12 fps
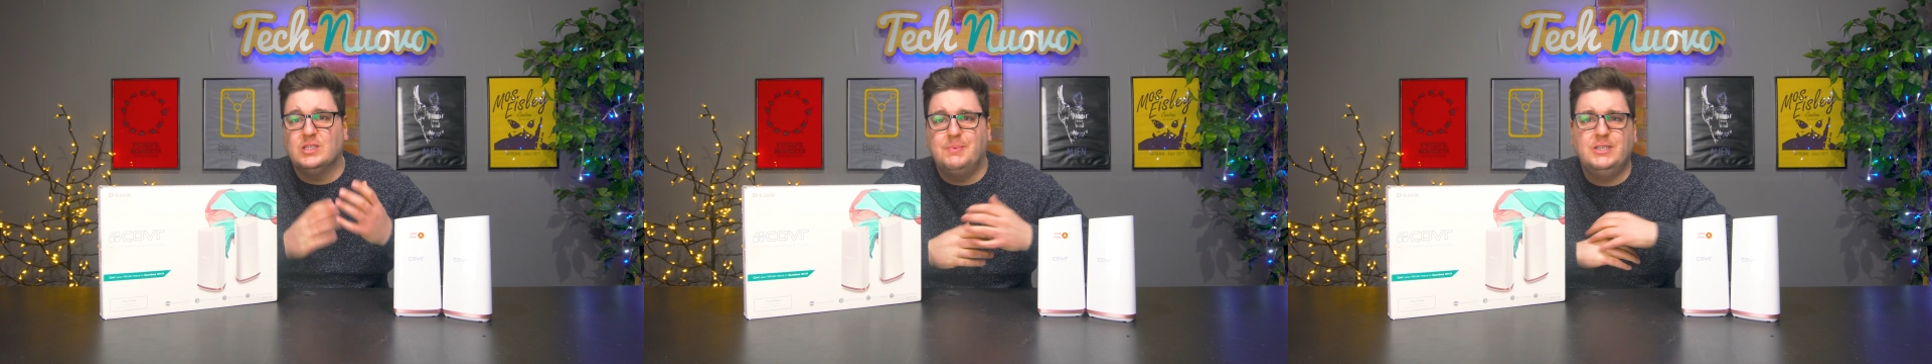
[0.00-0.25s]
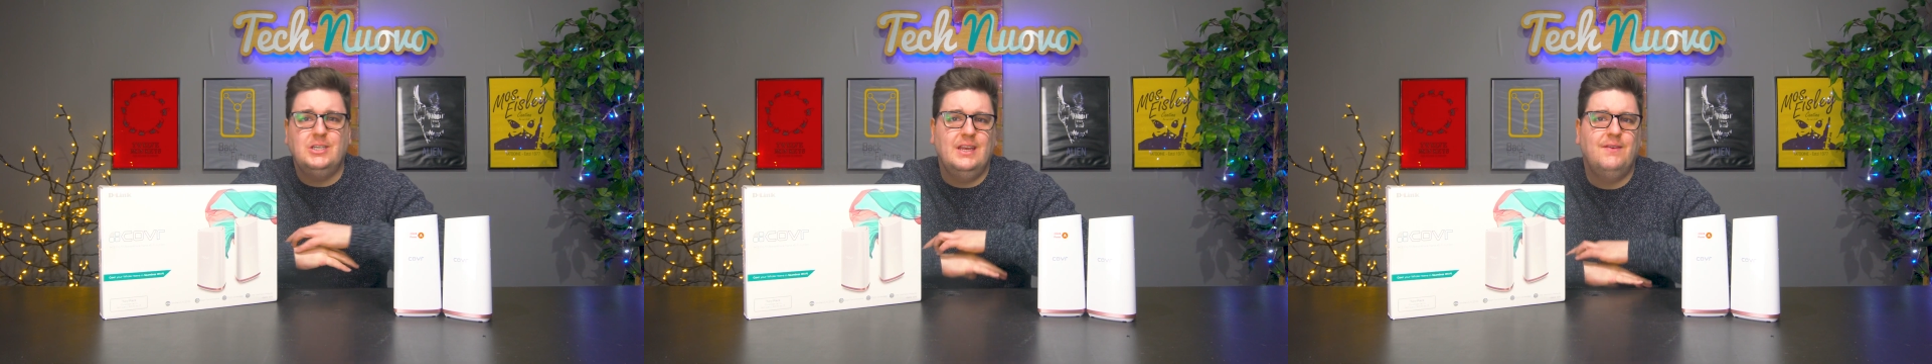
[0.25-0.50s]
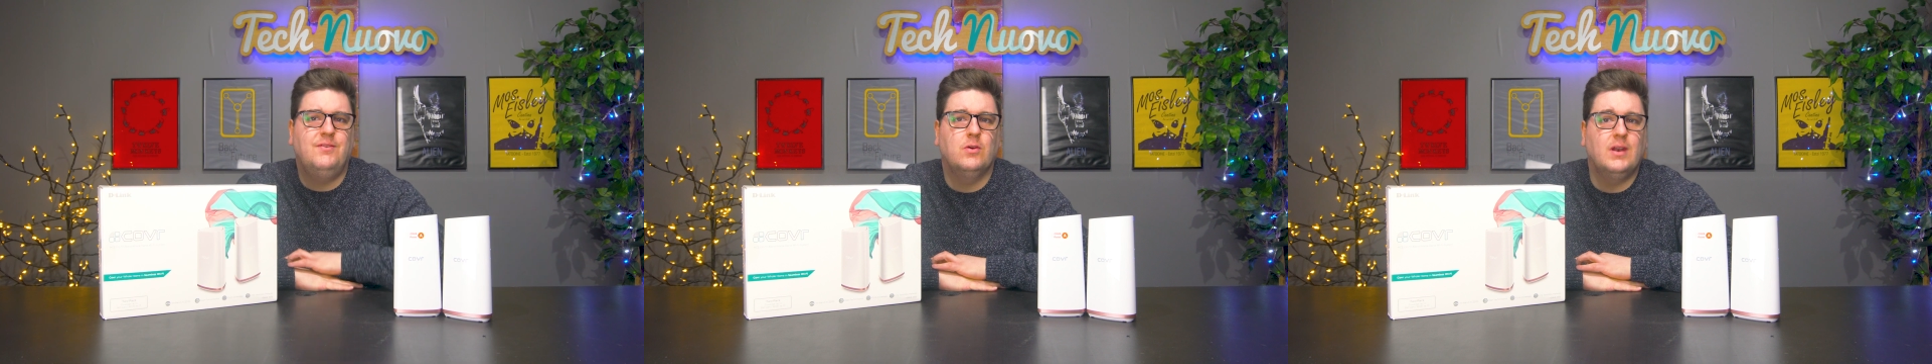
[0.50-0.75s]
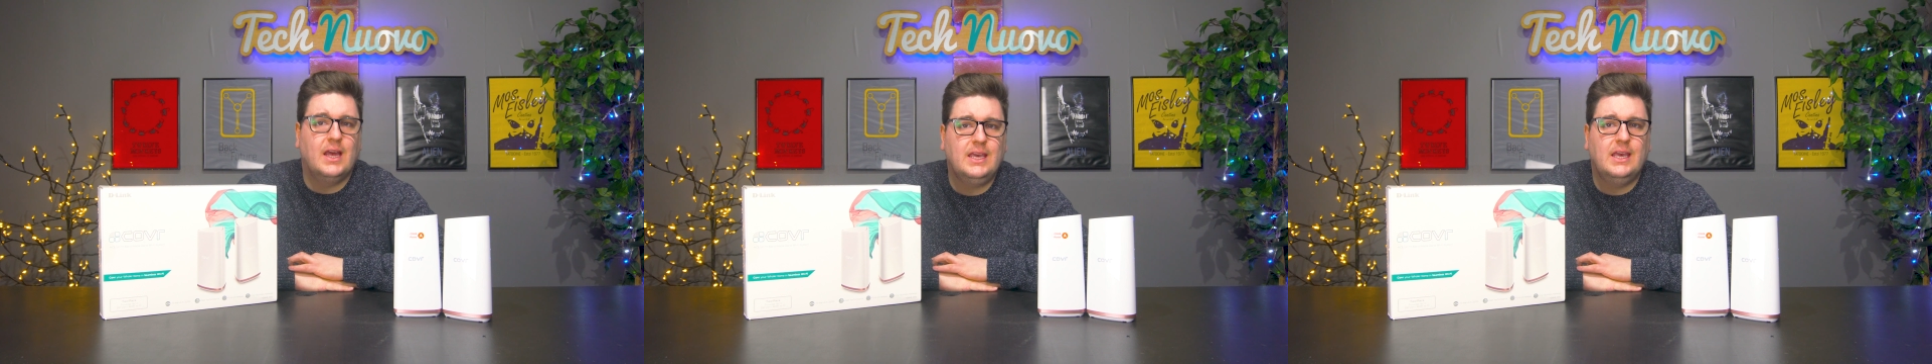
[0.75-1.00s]
especially if you're
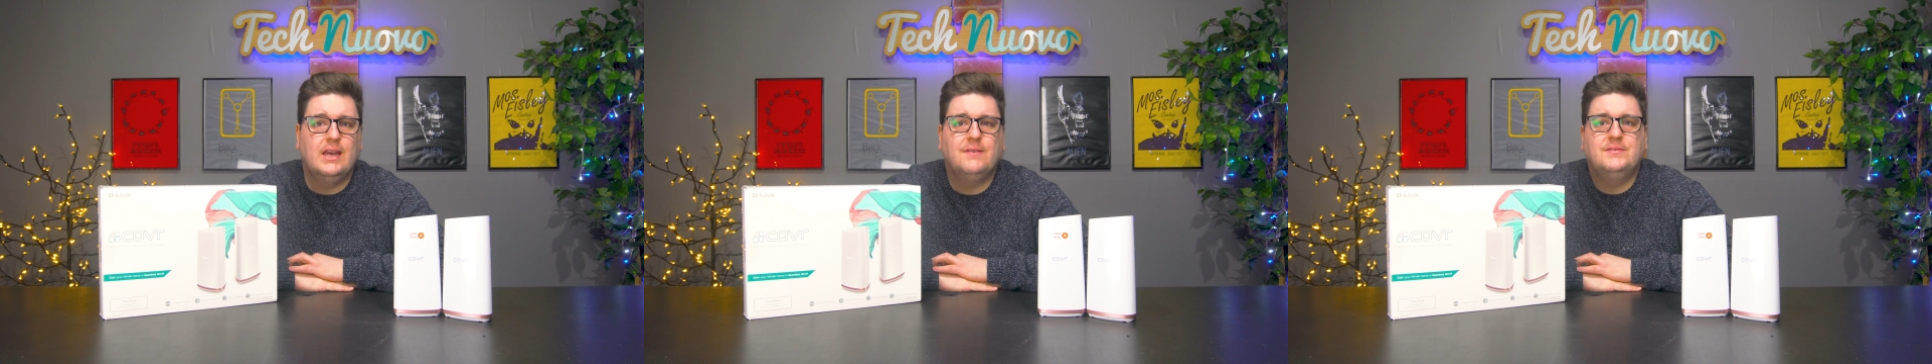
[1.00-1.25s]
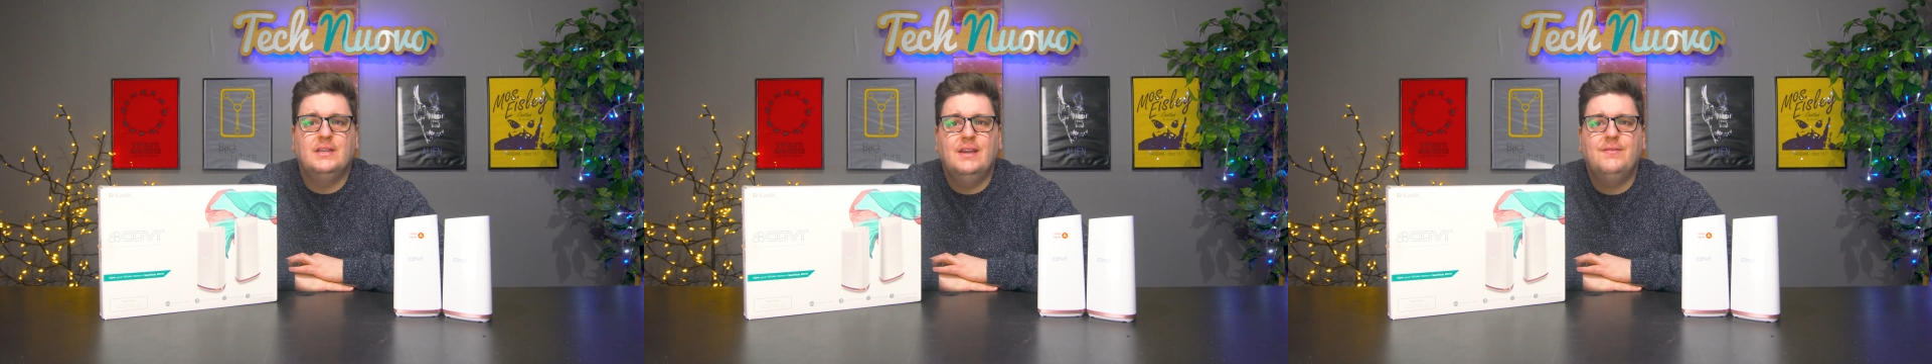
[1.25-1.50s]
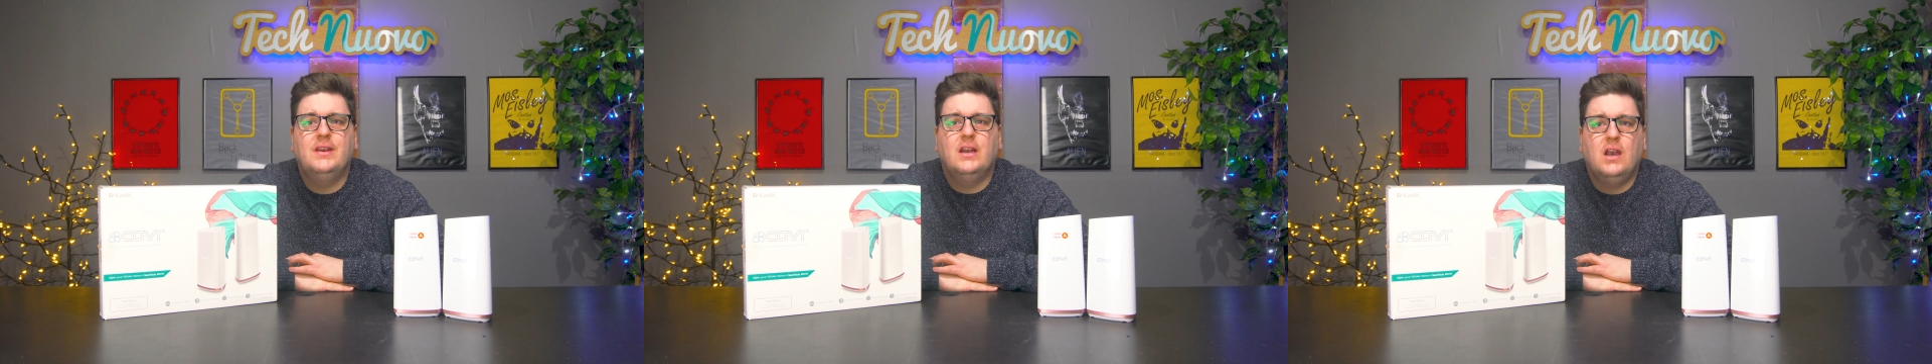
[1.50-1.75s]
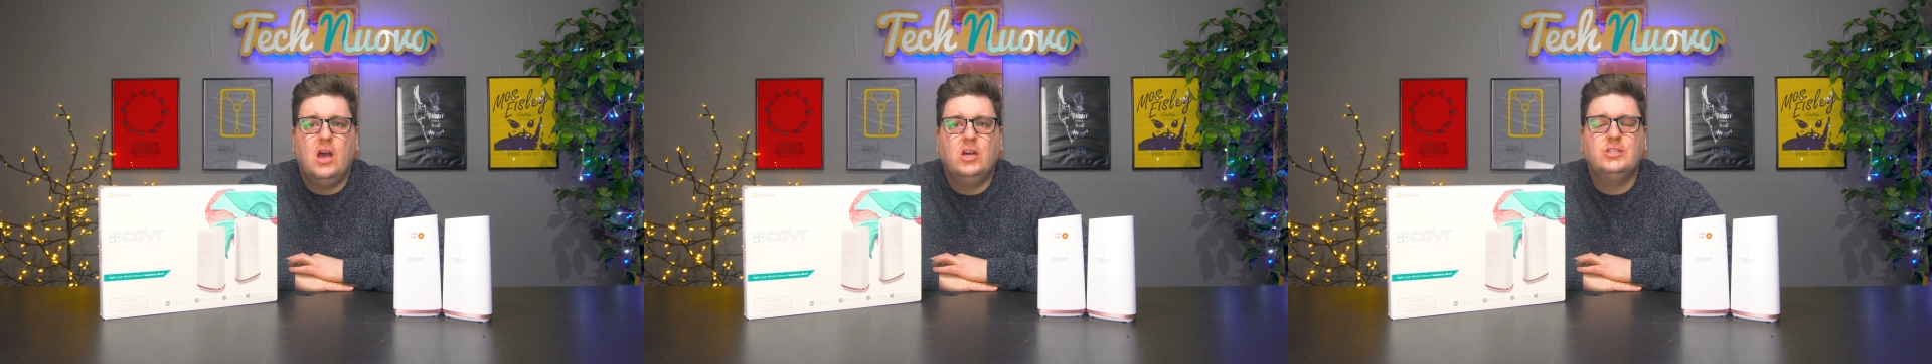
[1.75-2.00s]
lucky enough to live in a
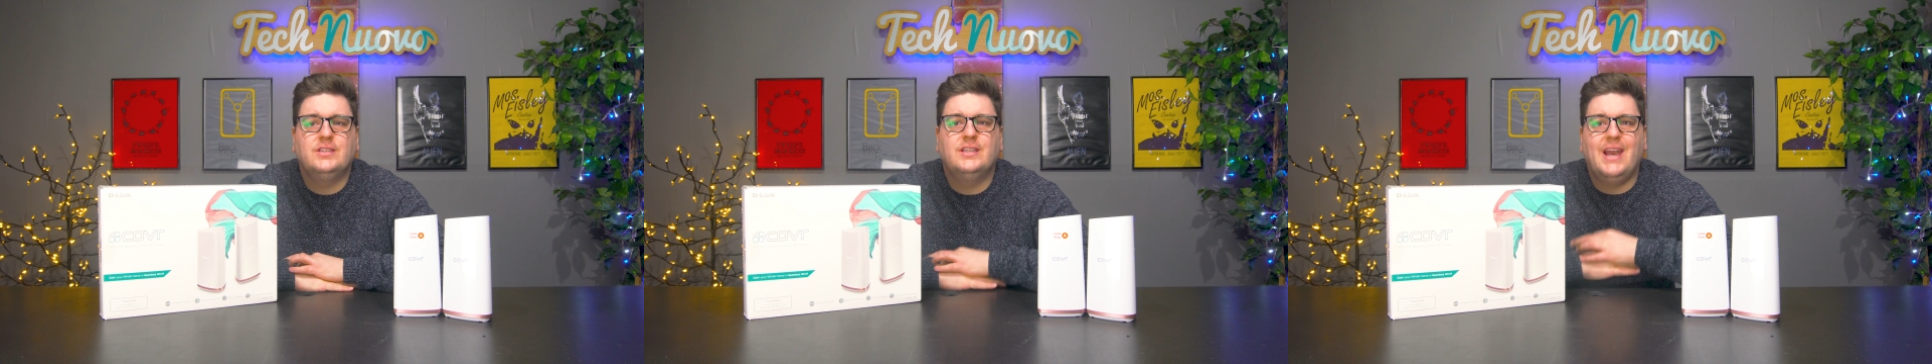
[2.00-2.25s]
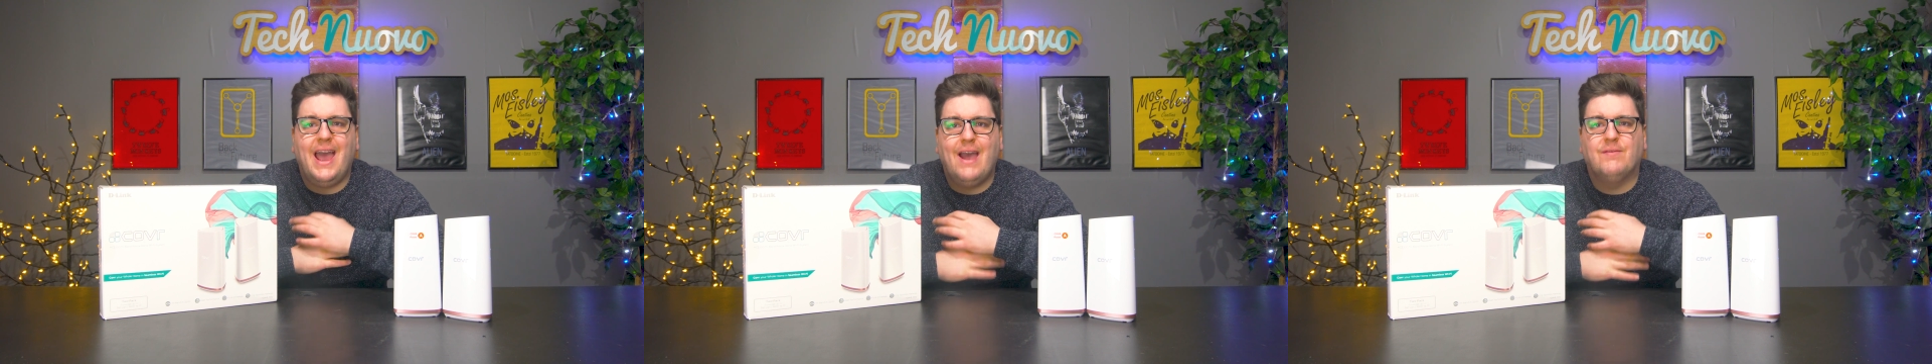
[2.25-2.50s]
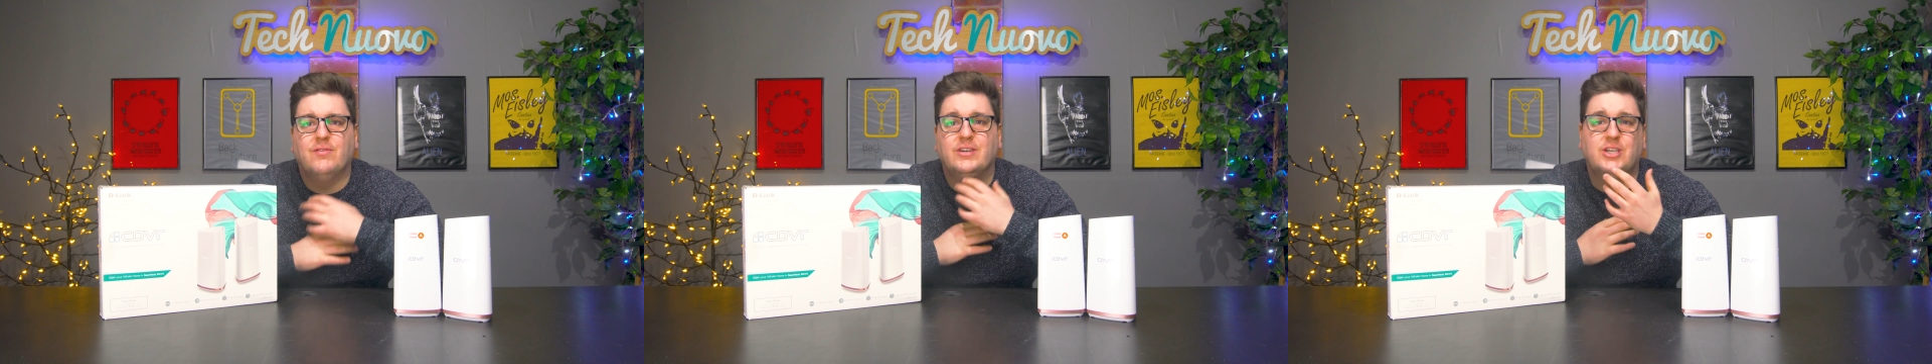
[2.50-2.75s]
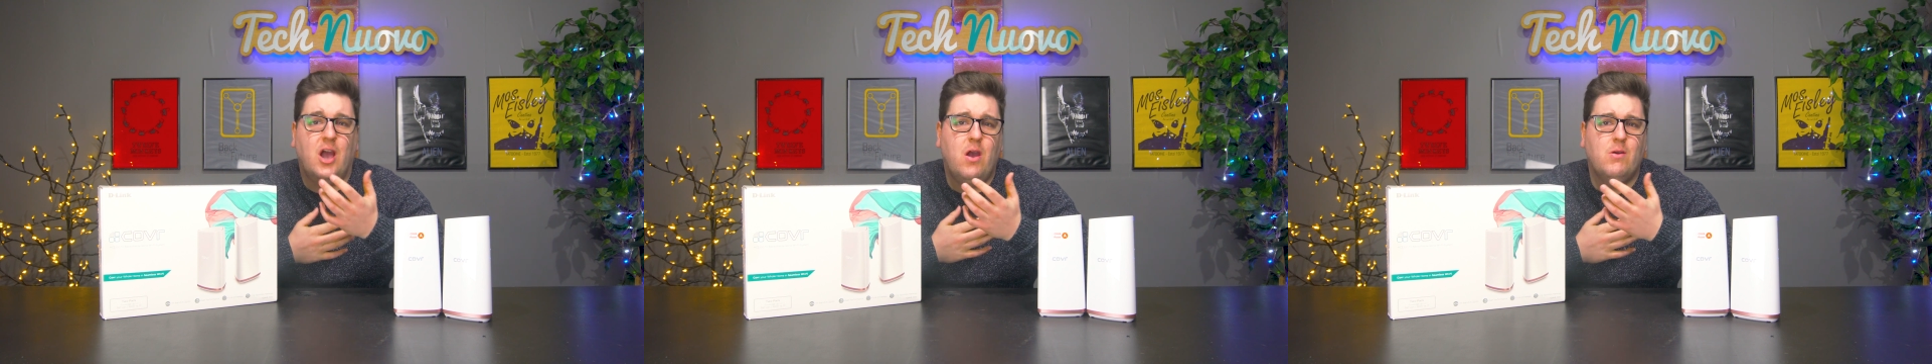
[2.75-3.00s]
larger than
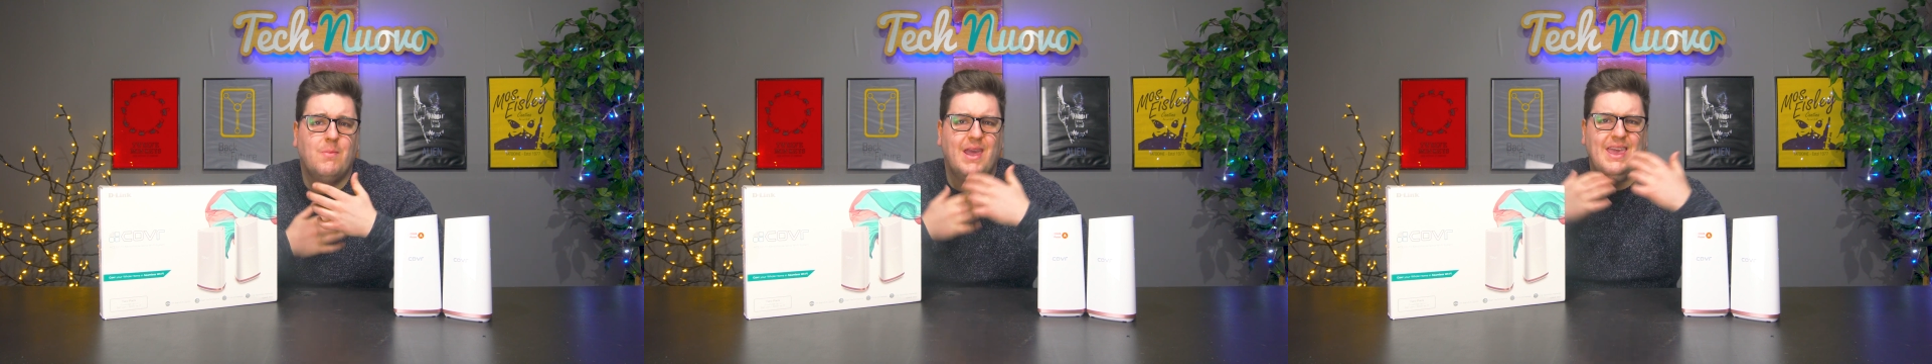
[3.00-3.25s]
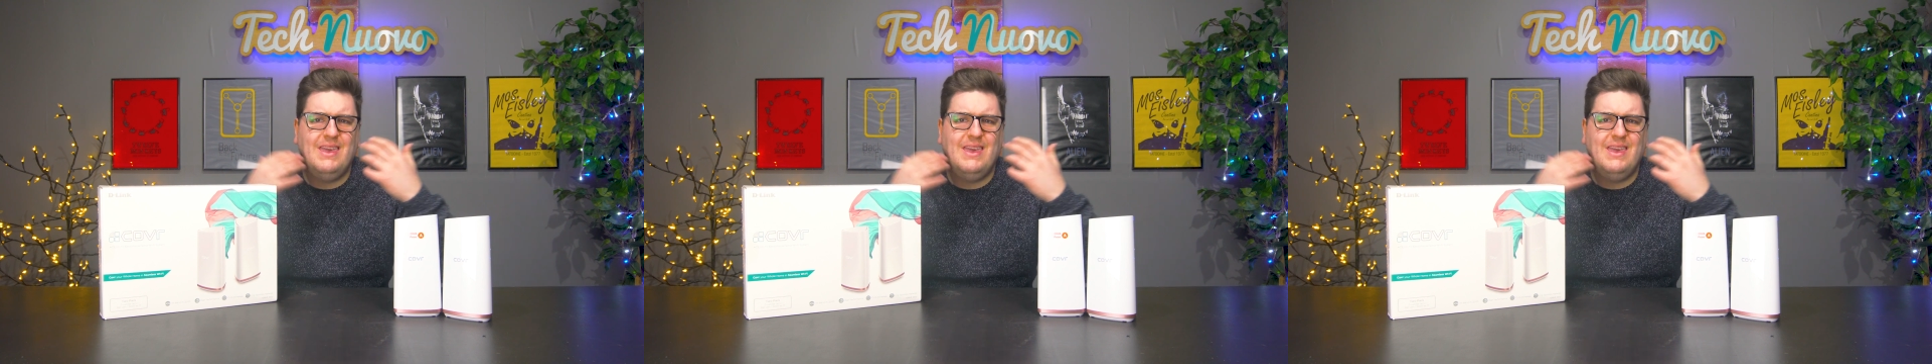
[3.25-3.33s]
average home.